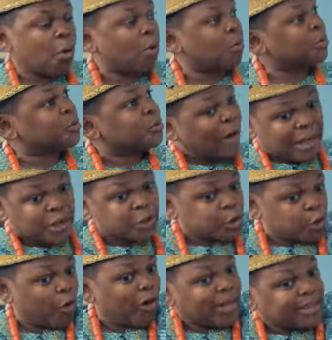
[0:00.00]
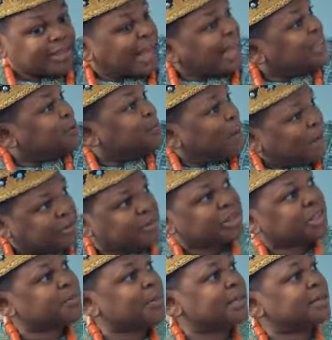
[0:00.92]
No, trying to correct her is
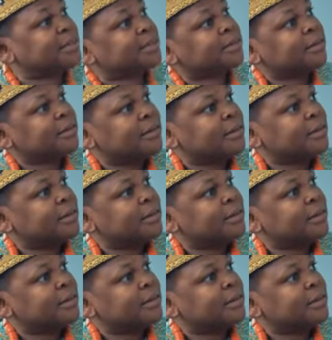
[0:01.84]
maltreatment.